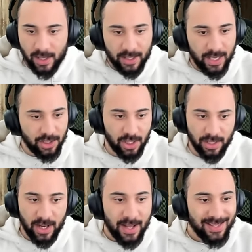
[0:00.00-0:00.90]

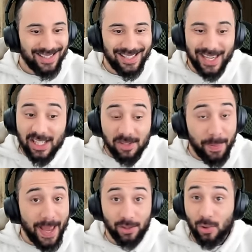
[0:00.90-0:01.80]
Kitchen, six beds.